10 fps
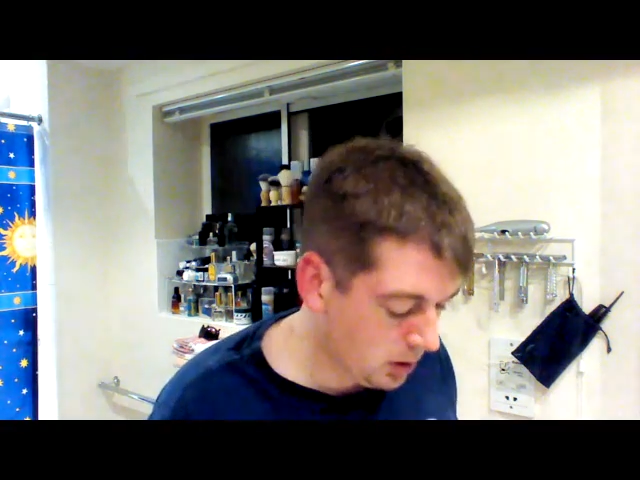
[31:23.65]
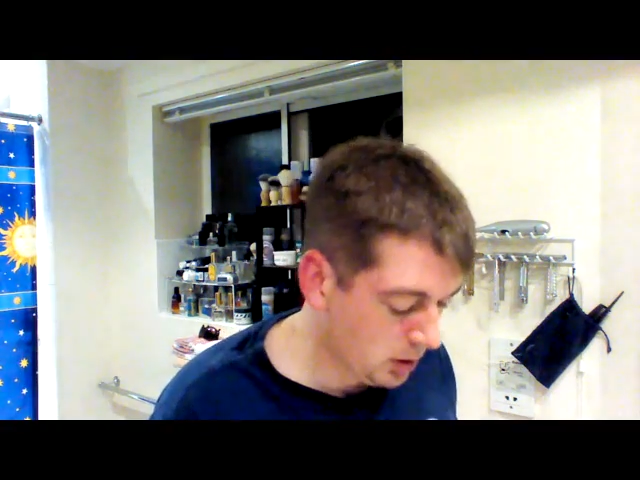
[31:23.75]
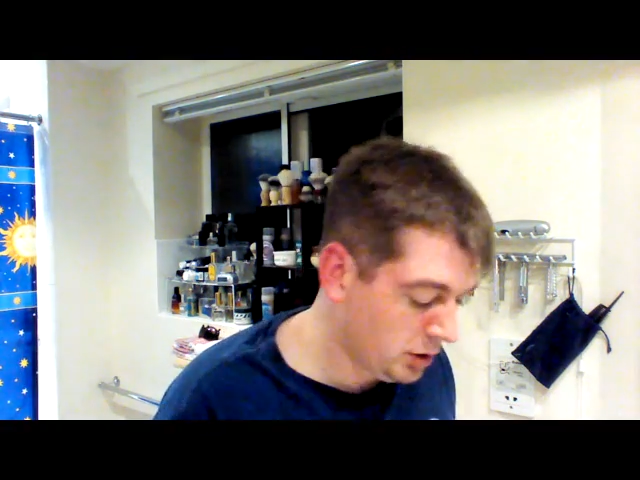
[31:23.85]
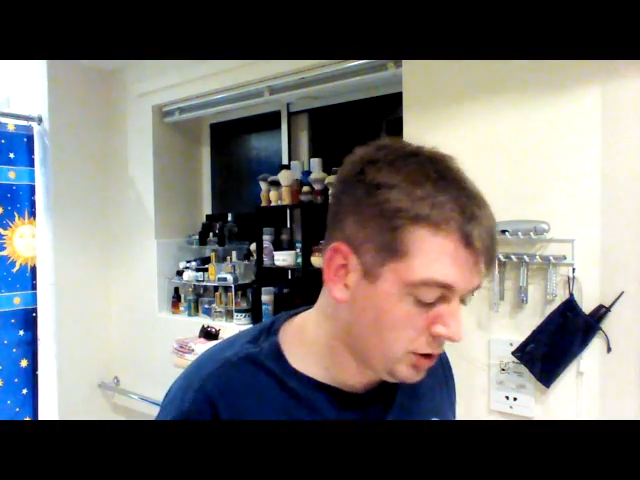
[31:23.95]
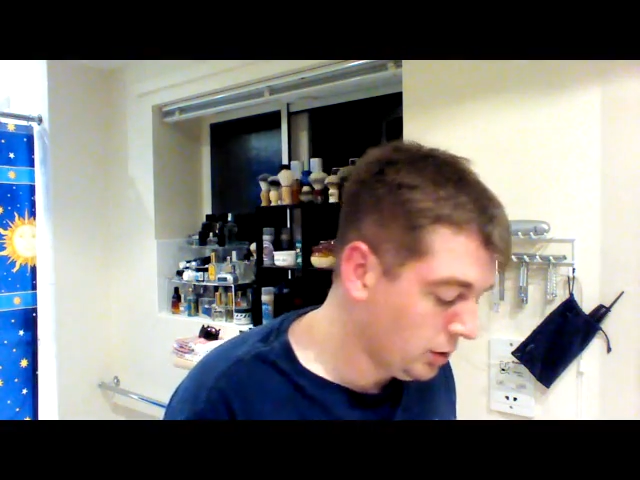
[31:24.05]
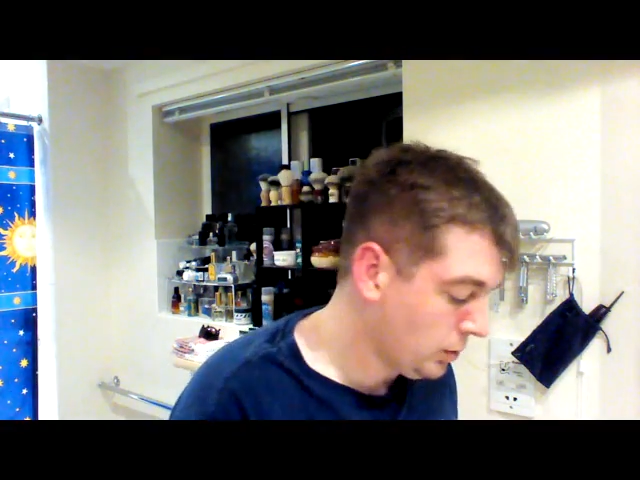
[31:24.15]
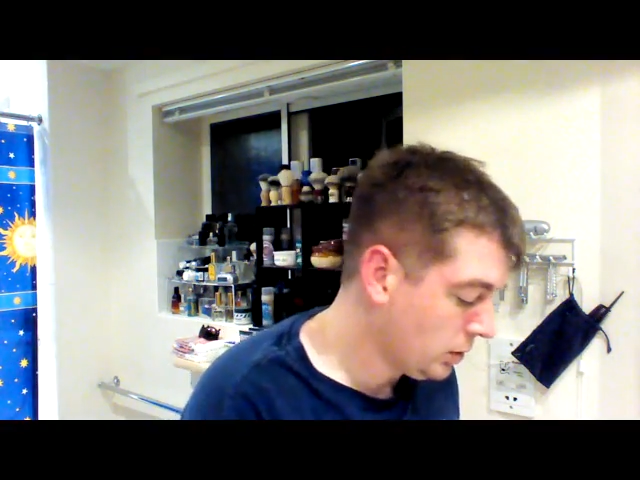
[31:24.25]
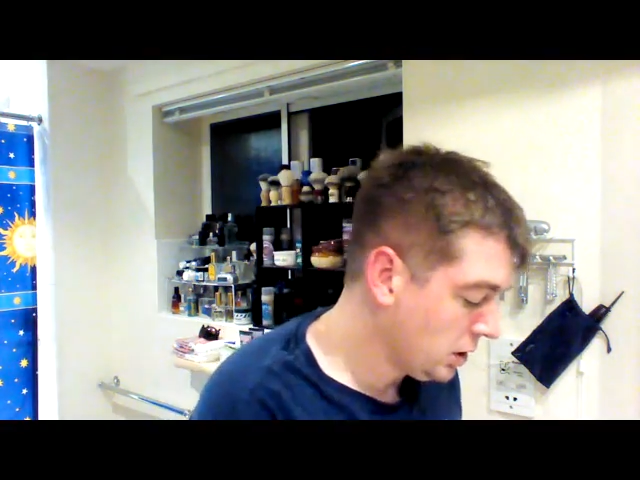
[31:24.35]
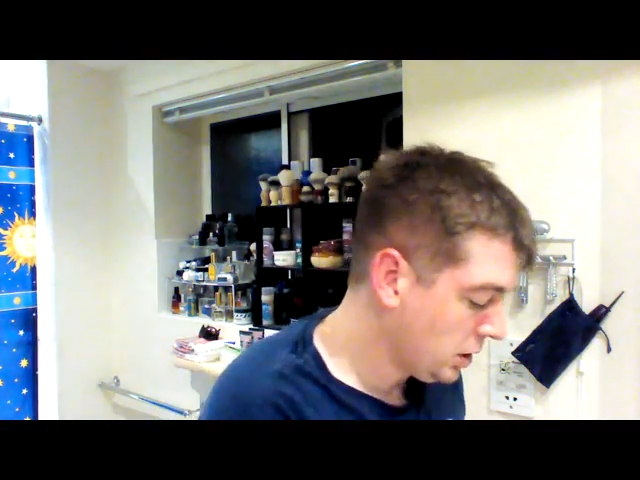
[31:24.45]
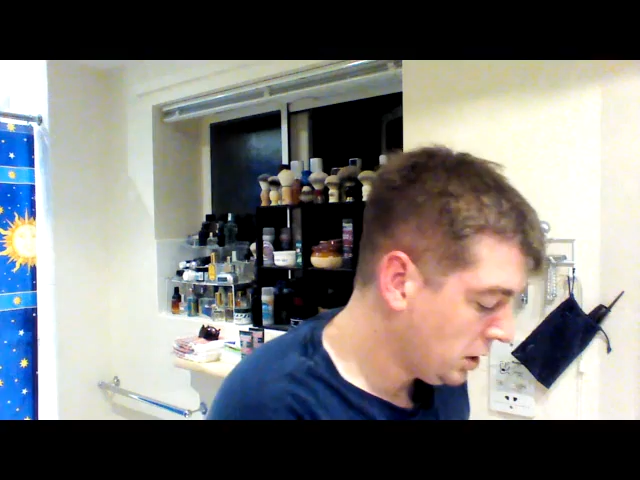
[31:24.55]
hard
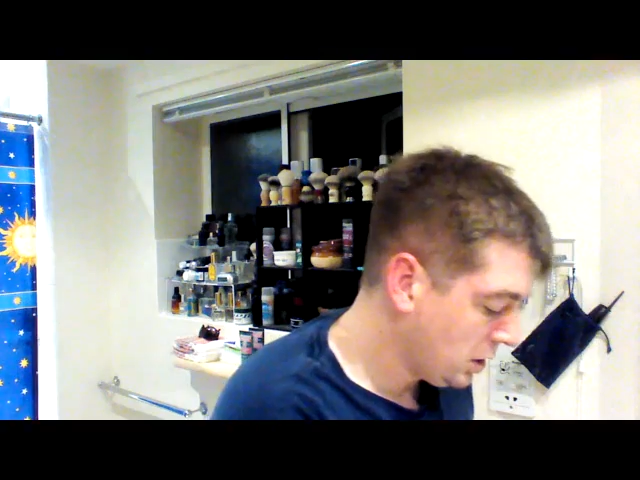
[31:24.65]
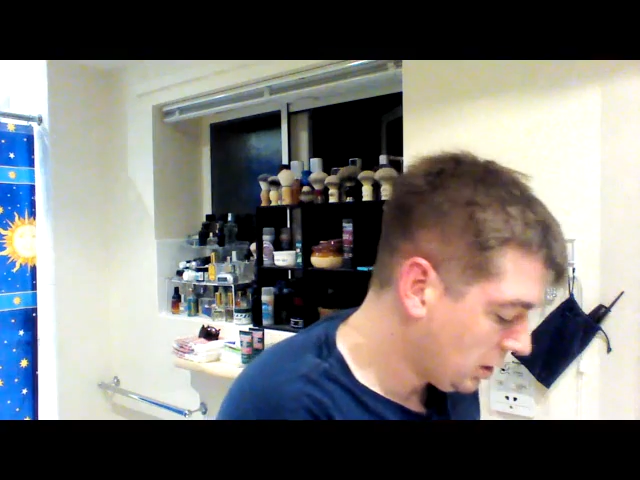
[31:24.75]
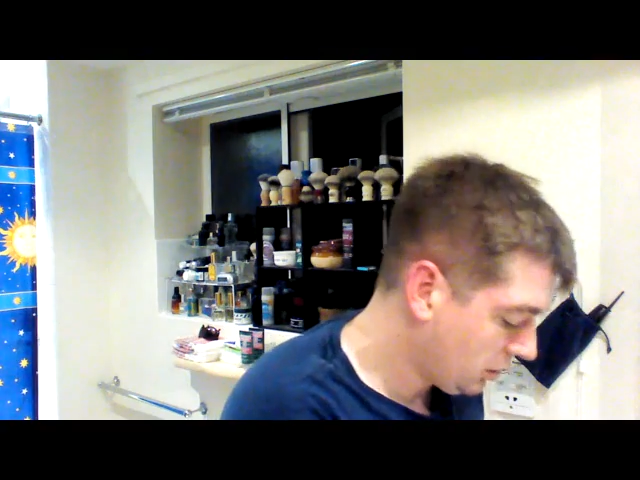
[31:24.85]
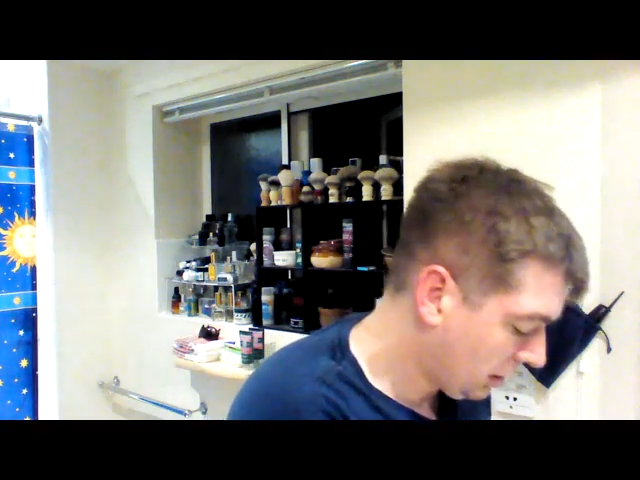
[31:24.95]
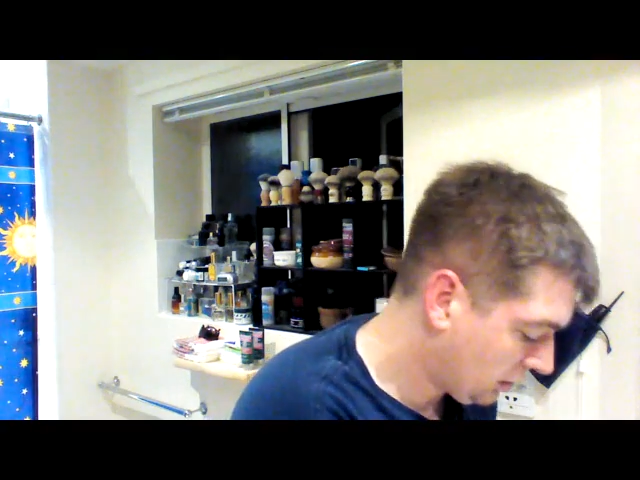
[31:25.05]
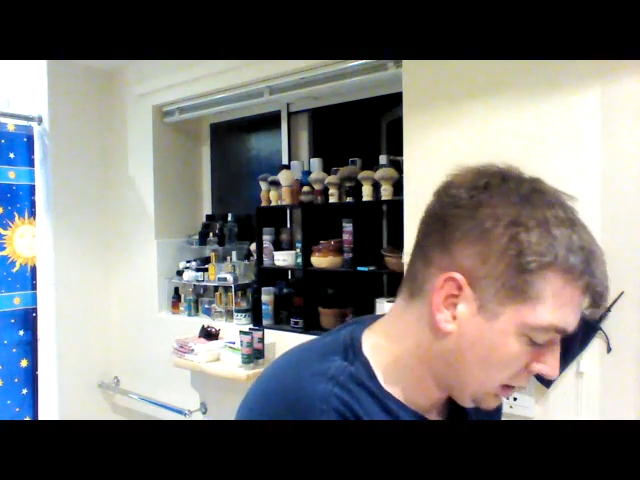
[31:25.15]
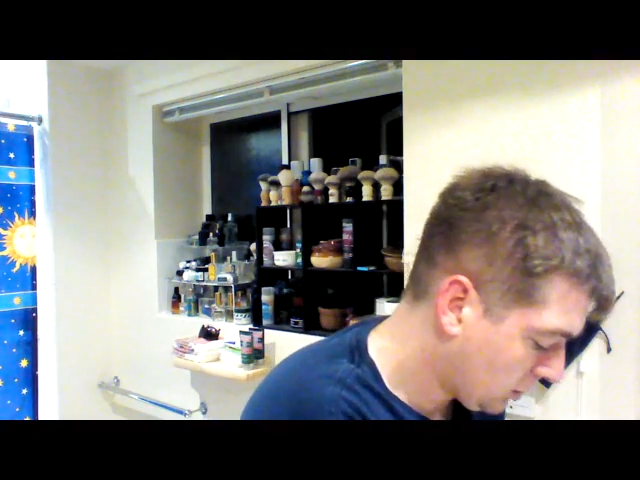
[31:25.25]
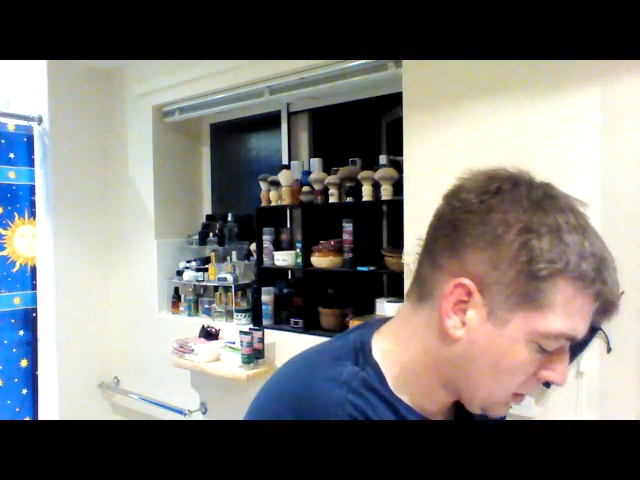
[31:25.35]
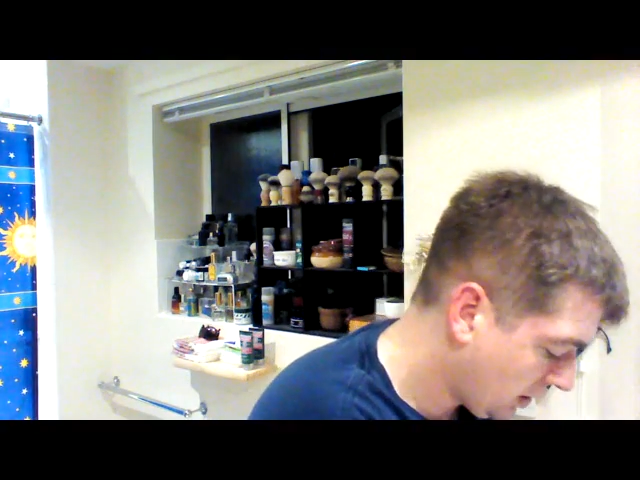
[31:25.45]
to essentially